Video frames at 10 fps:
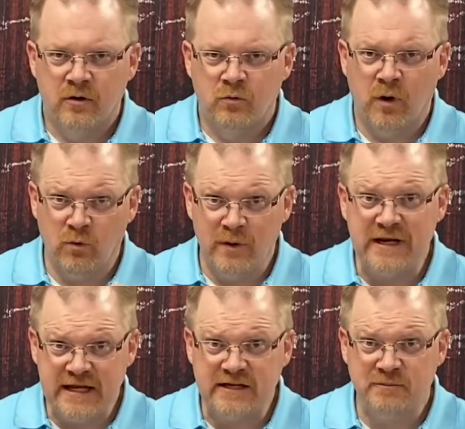What we
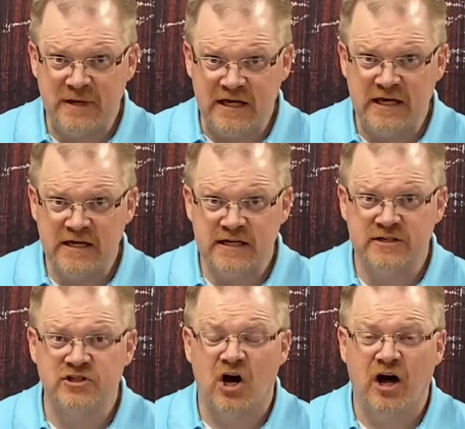need to be
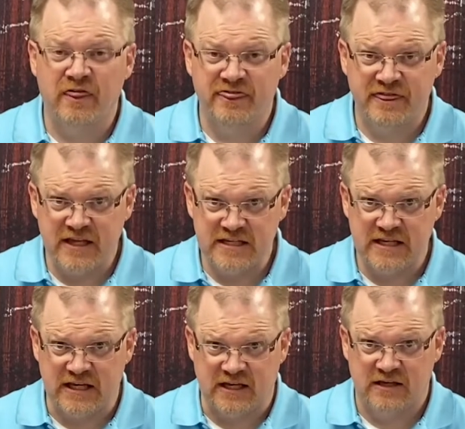is
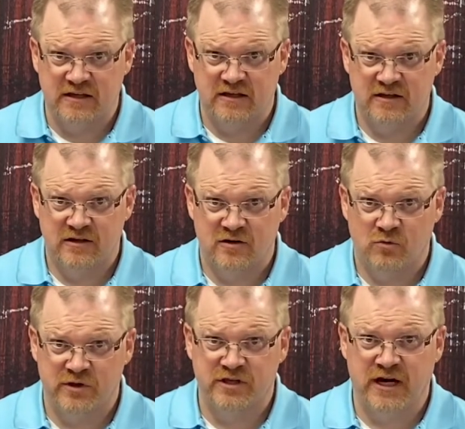authentic
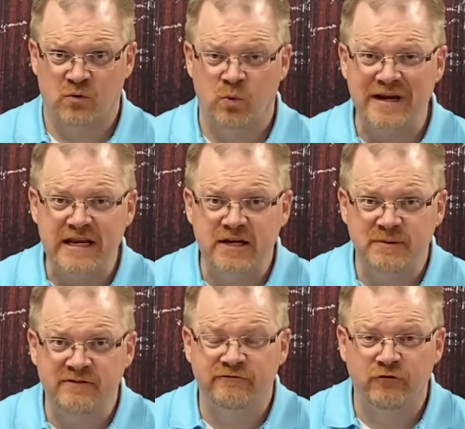with God, we need to
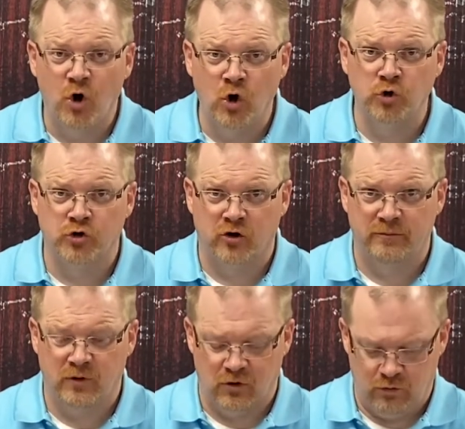be
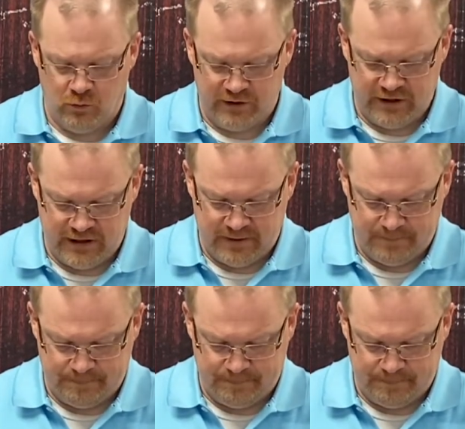vulnerable with Him.